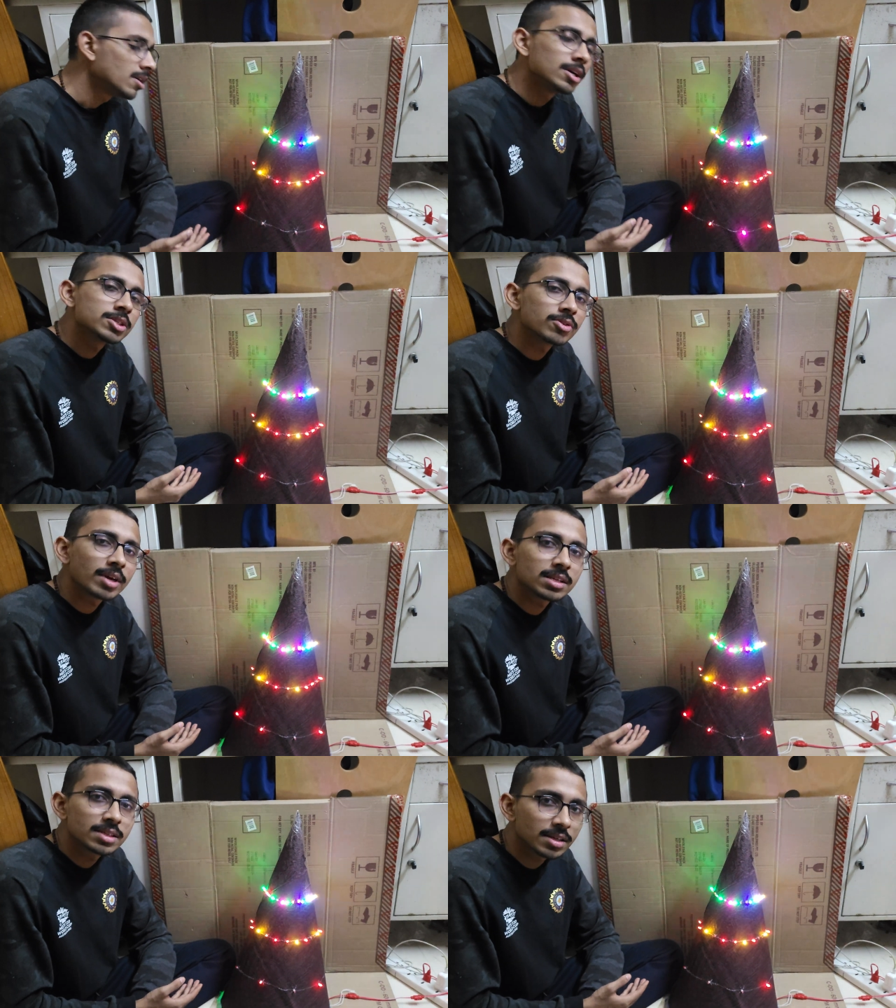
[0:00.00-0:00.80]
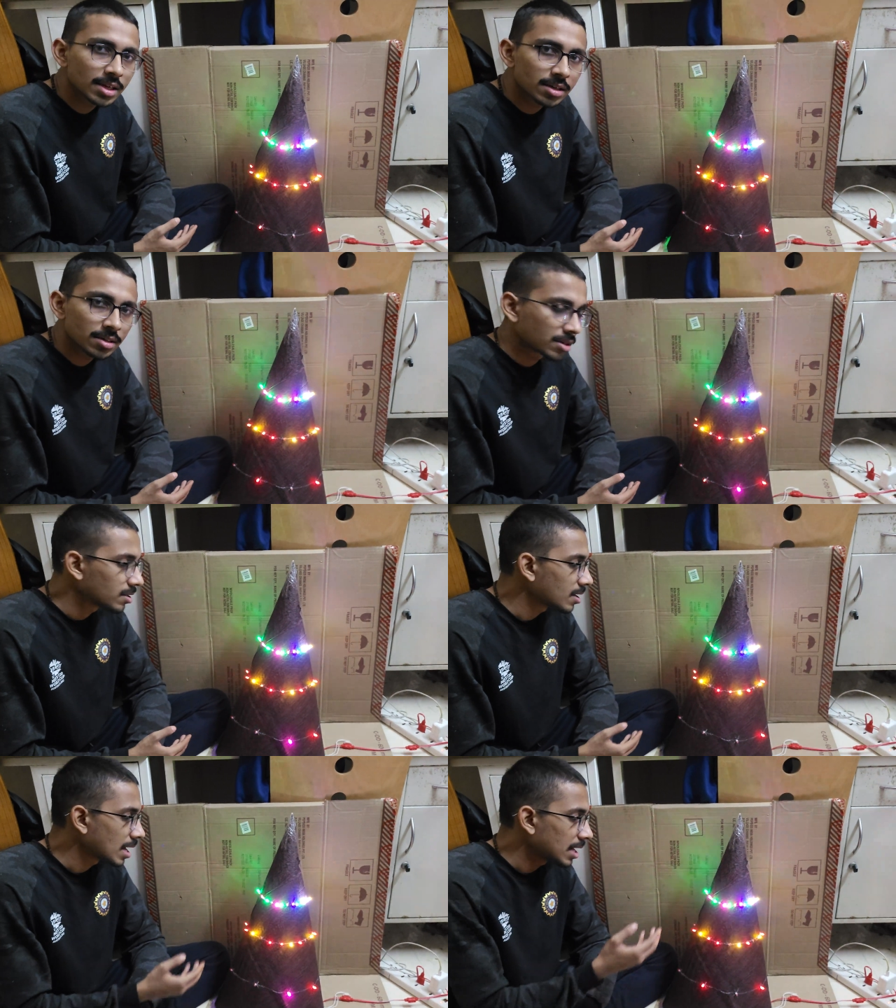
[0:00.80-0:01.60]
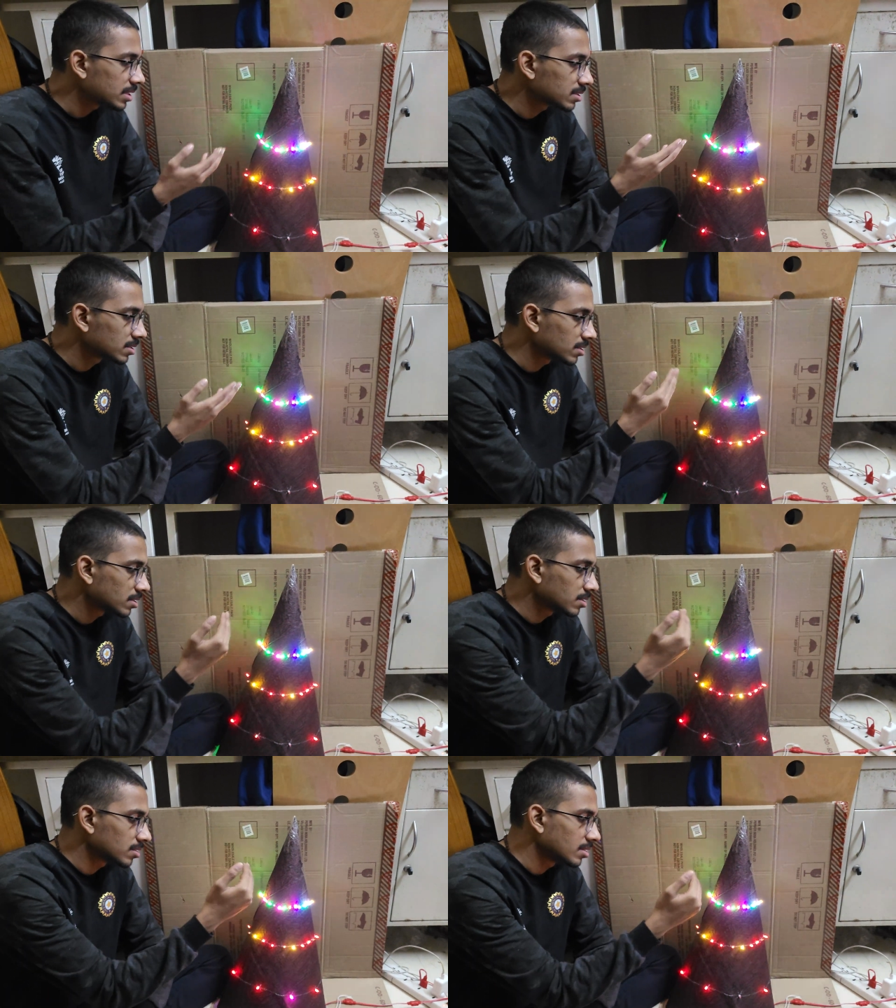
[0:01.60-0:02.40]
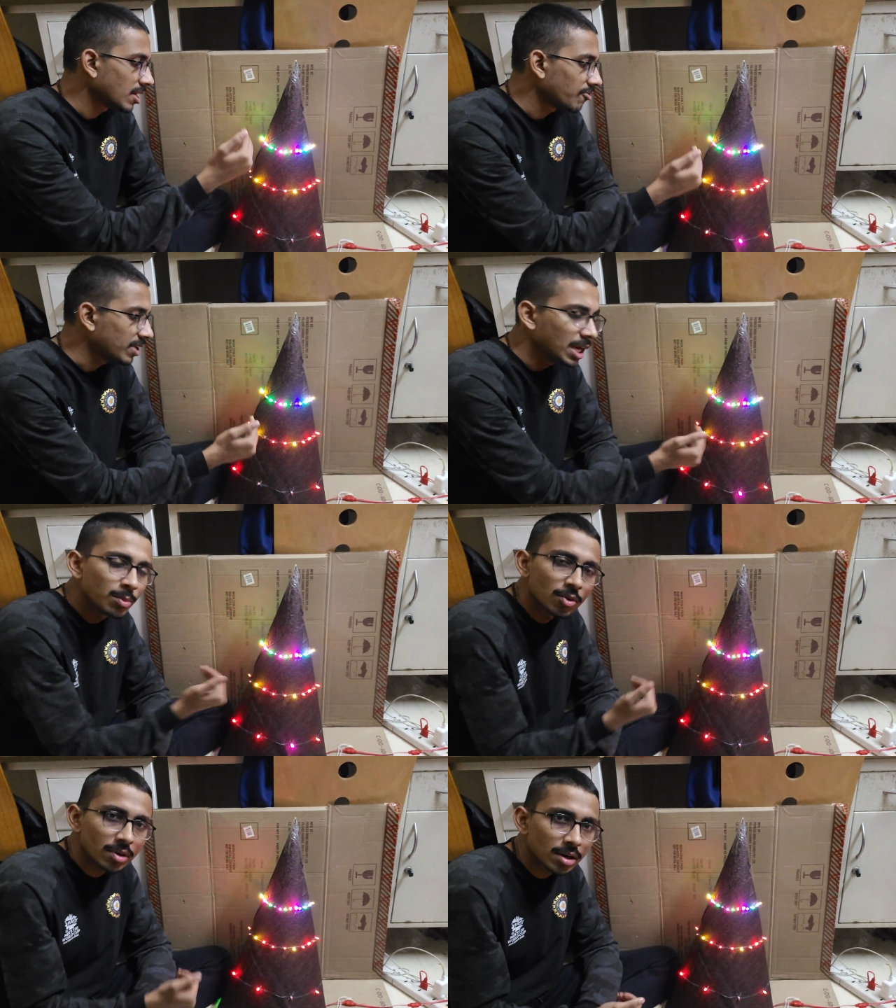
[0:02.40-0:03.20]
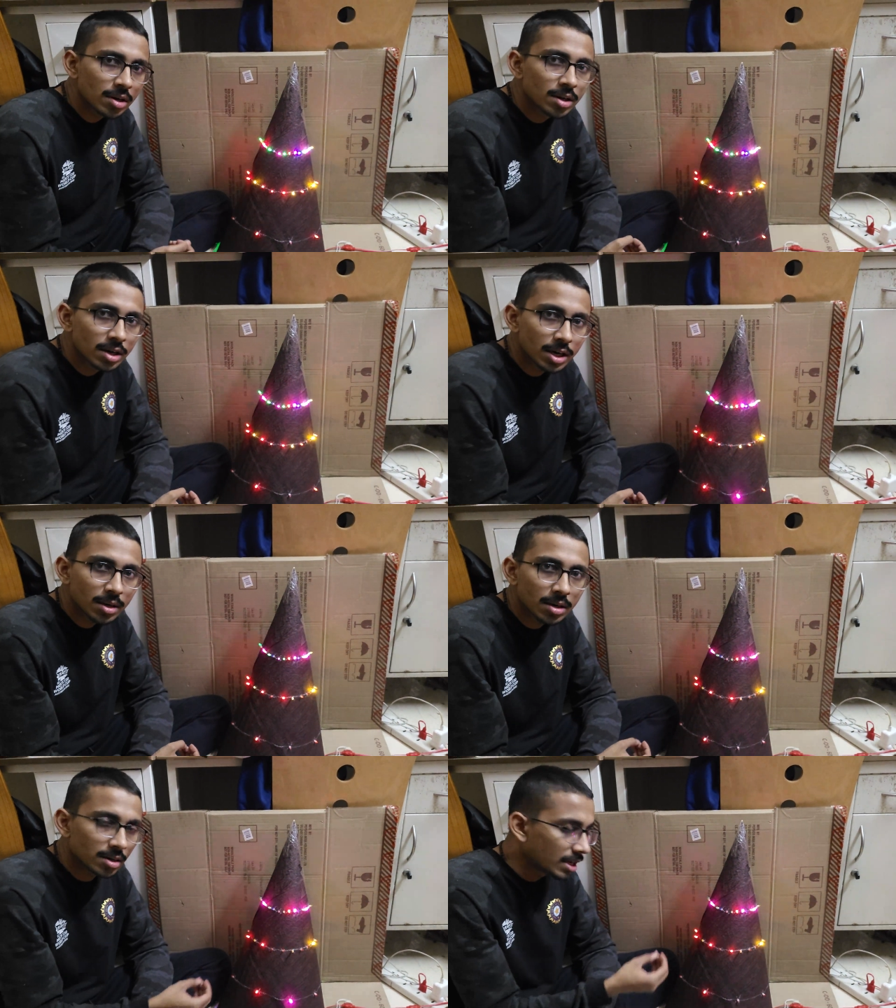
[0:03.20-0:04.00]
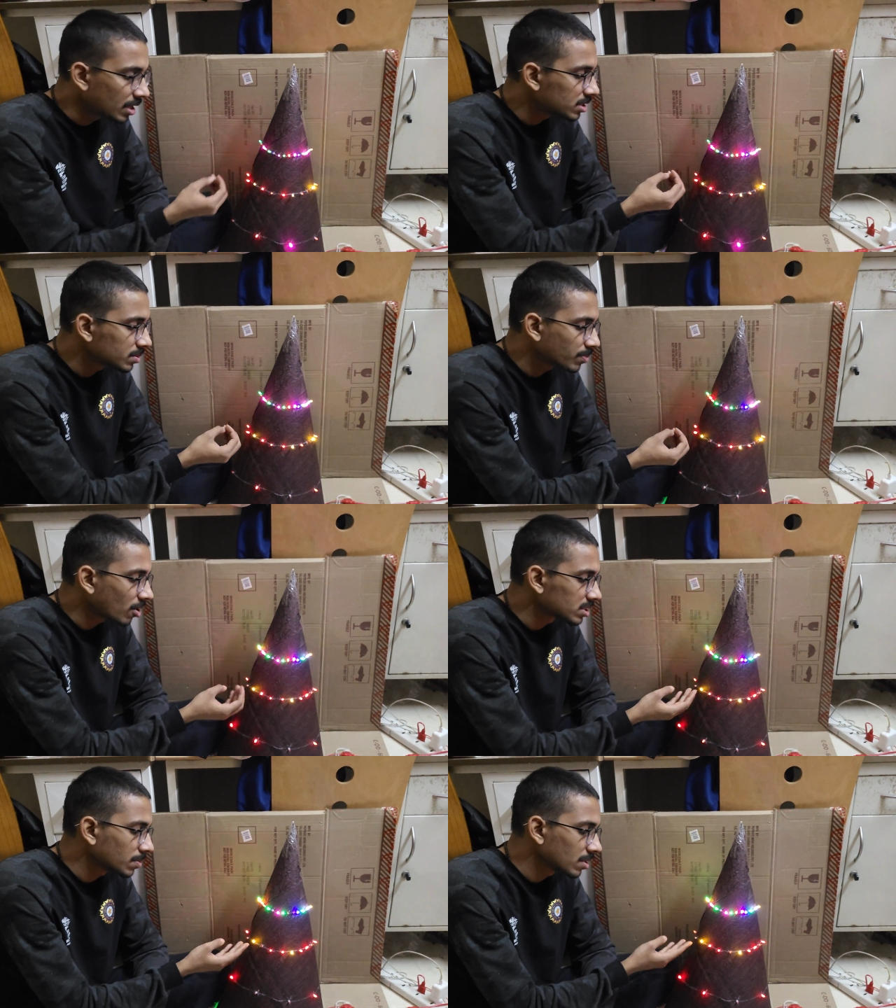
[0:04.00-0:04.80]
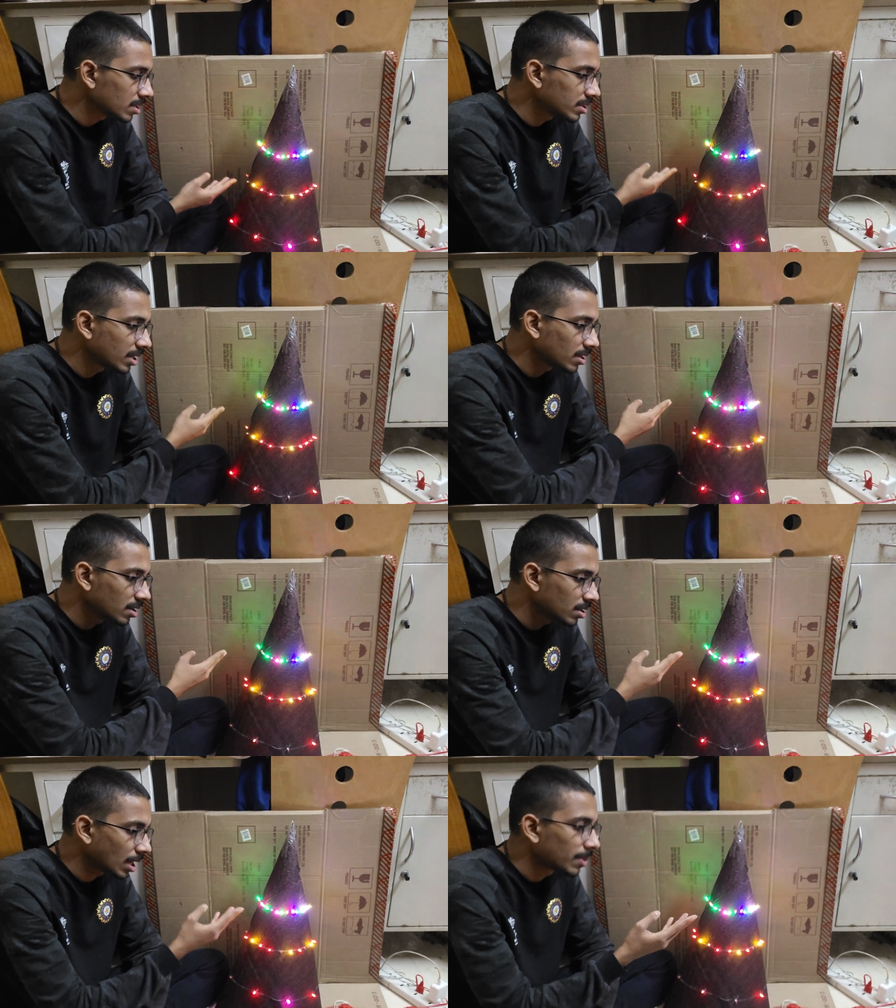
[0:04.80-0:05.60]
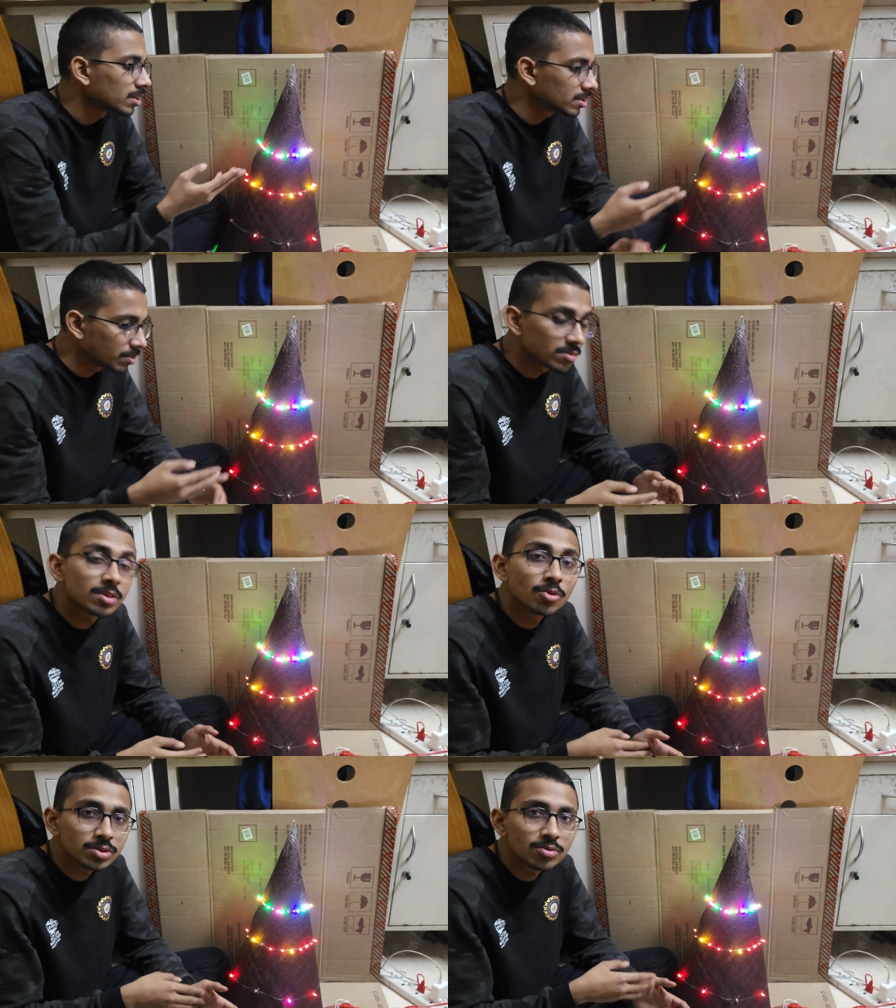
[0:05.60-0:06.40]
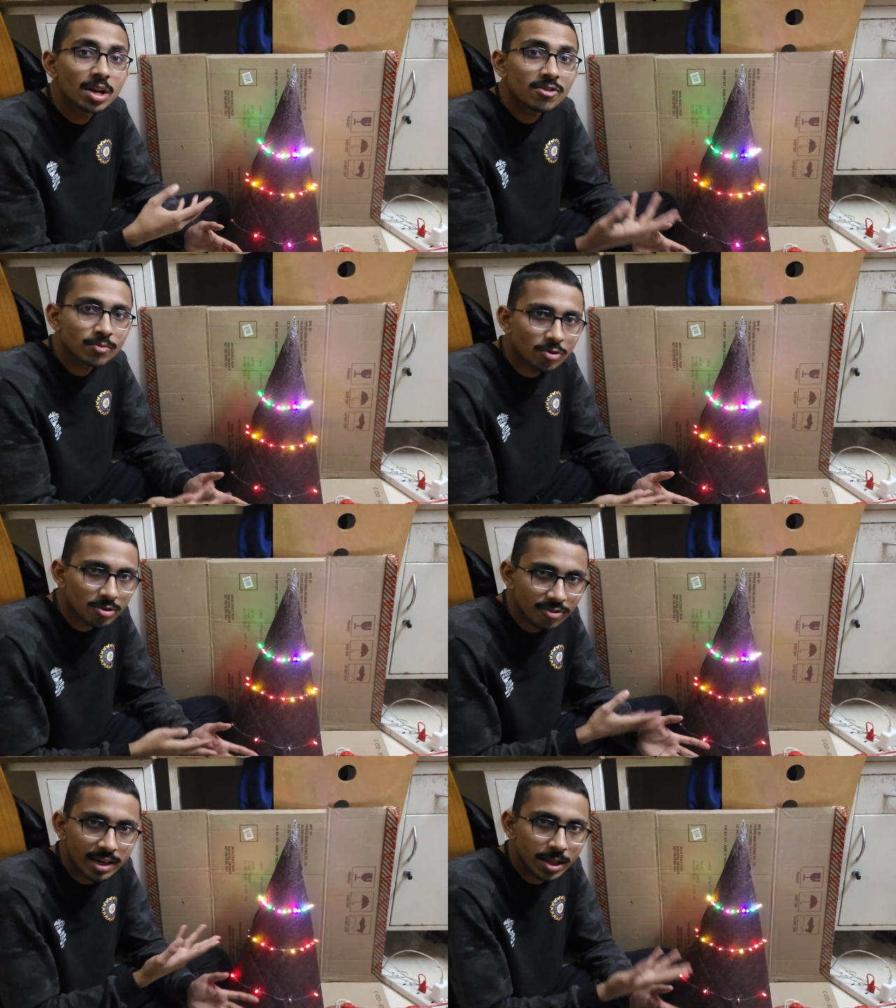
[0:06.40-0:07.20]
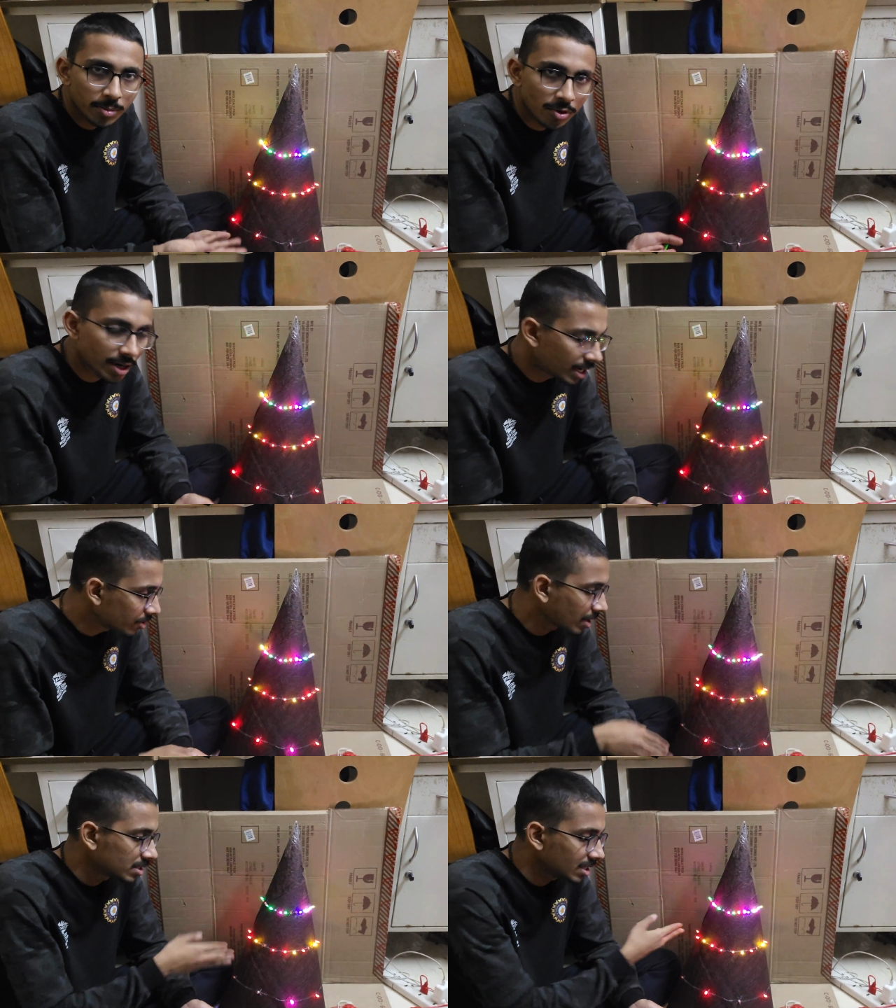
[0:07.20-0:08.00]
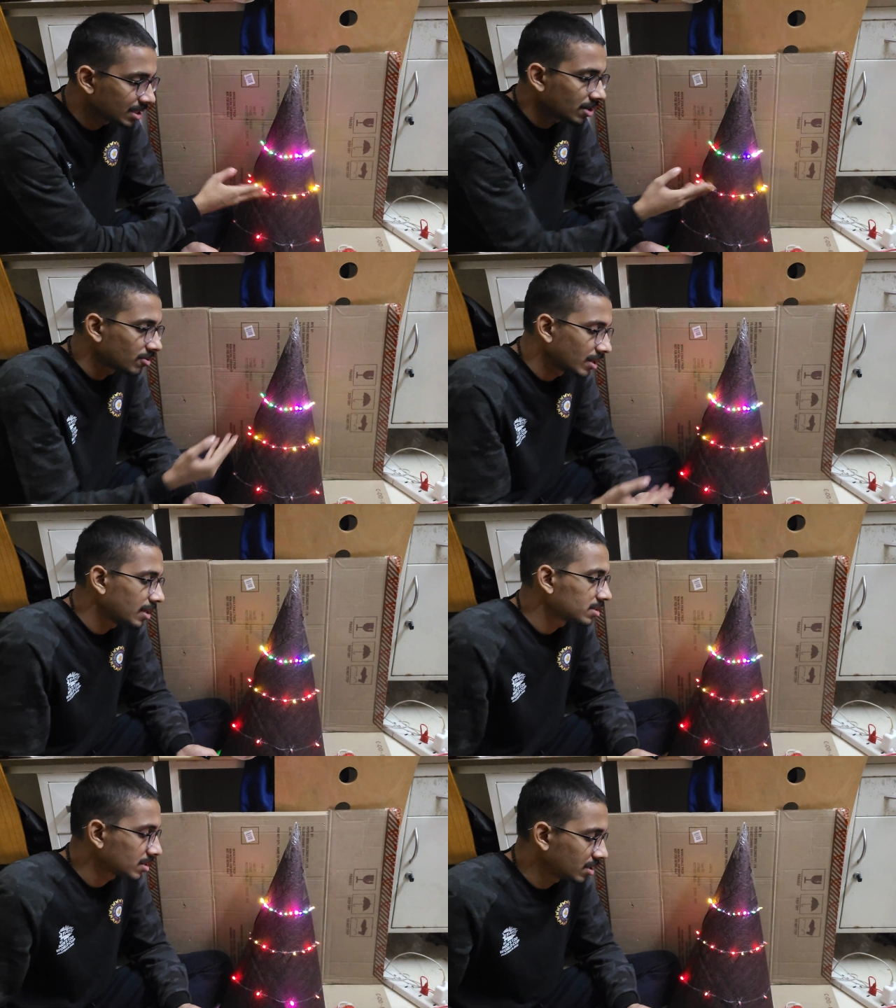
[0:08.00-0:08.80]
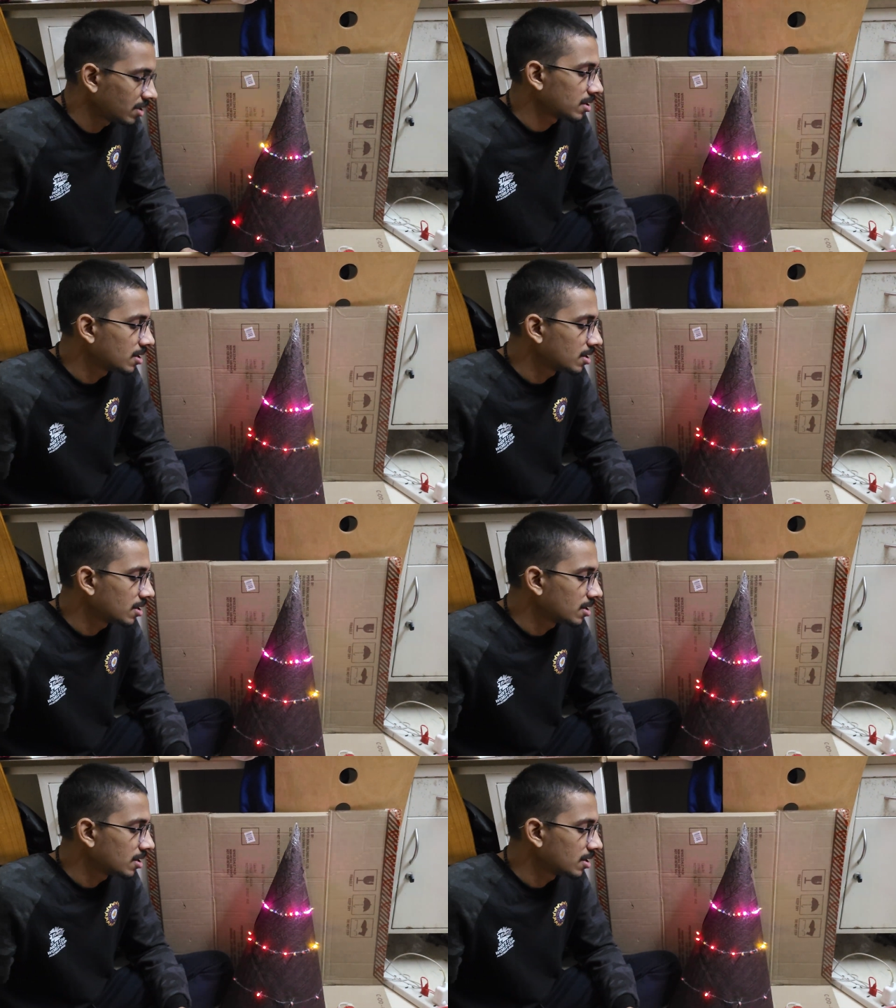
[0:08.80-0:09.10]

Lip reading: So you can see that as they feed more, it is possible that those who love more feed them more, right? You can see that correlation here.